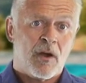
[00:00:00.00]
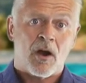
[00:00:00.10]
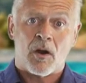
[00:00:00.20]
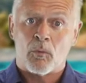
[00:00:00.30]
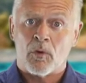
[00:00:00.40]

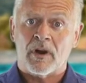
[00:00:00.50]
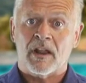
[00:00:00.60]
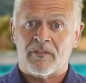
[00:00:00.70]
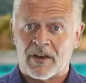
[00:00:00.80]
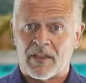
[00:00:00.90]
are warning
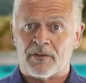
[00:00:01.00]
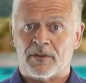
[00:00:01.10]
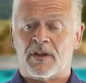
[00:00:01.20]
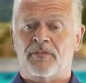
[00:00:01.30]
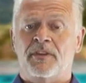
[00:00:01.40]
of another
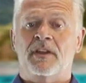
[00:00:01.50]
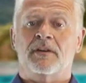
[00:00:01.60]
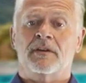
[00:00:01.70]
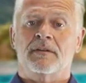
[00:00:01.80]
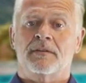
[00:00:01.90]
tough year.